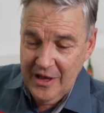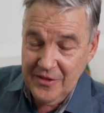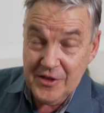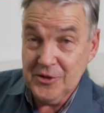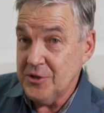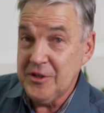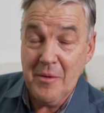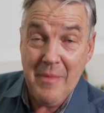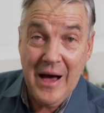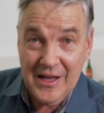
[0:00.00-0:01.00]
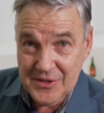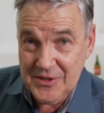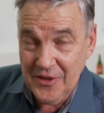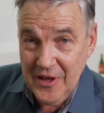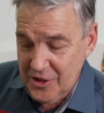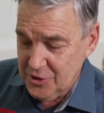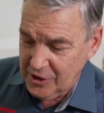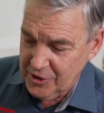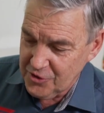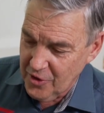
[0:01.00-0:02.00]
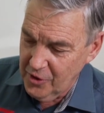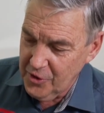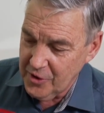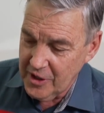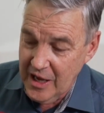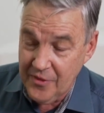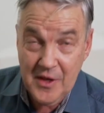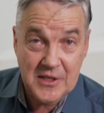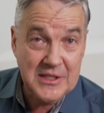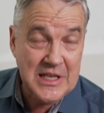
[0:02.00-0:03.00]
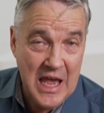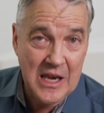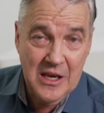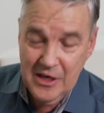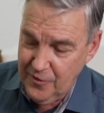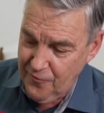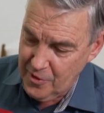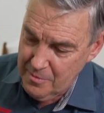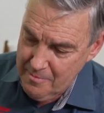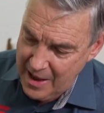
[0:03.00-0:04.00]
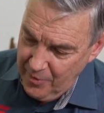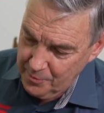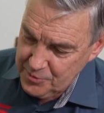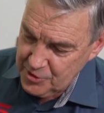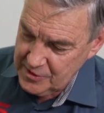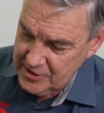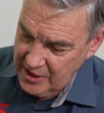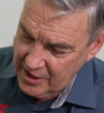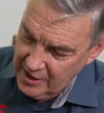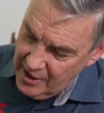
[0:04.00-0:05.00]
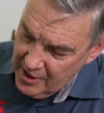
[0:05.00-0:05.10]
There's just commands to the engine control unit, and there's 10 different map options here.